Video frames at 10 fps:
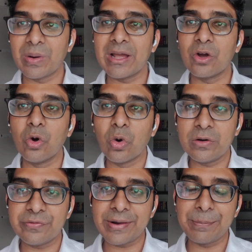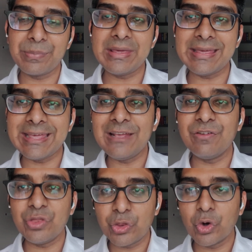gold from me,
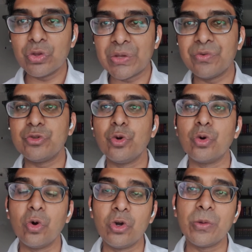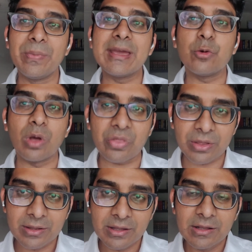even though there was no gold to begin with.
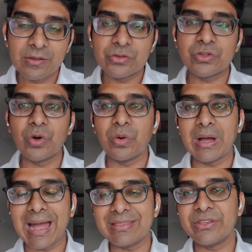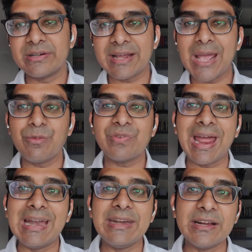So at the time of
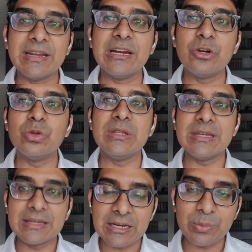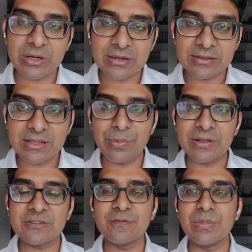entering into the agreement, they
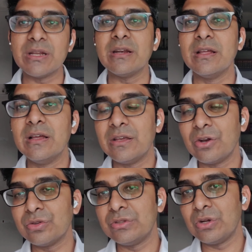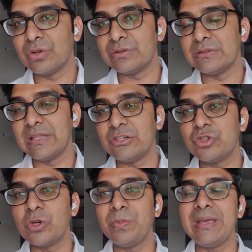must have been, there
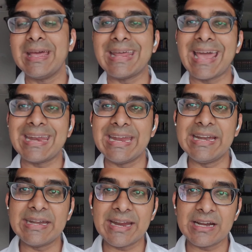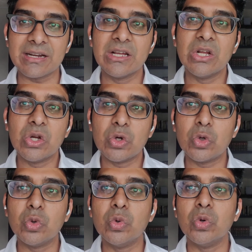should be an intent
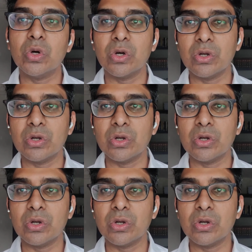to